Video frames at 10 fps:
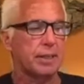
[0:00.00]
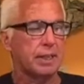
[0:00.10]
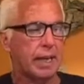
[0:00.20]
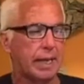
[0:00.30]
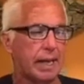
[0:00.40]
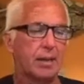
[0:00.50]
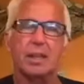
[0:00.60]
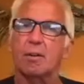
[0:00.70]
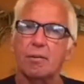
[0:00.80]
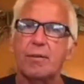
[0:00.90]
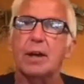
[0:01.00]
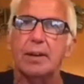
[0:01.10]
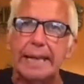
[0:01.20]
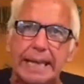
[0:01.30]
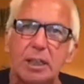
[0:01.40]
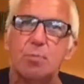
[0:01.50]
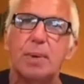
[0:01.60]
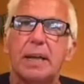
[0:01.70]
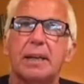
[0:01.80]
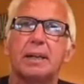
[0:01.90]
the night out. They were very
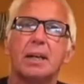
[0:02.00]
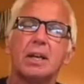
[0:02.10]
independent.